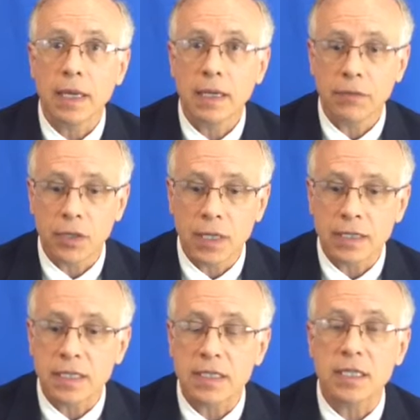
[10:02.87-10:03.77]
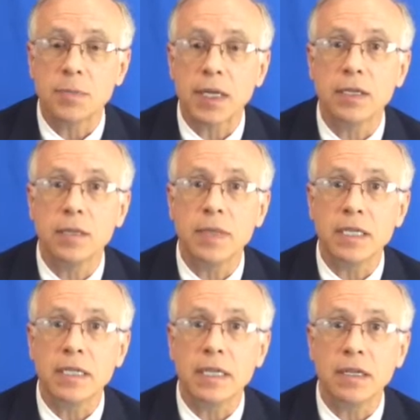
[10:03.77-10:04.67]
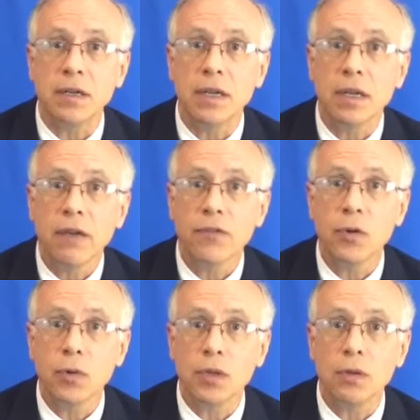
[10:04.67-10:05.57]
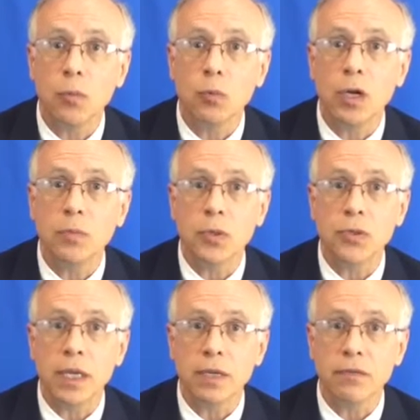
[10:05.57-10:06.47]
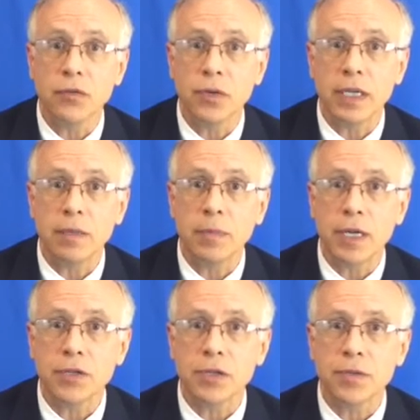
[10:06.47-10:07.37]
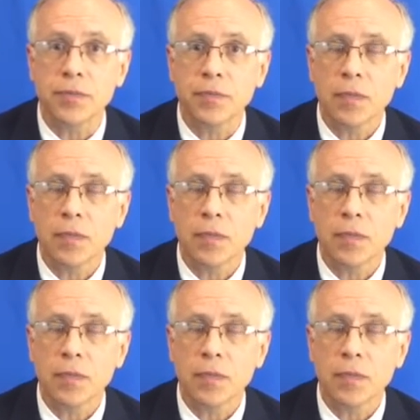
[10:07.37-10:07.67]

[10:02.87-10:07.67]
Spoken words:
Nevertheless, it's expected to be seen in fewer than 1% of treated patients.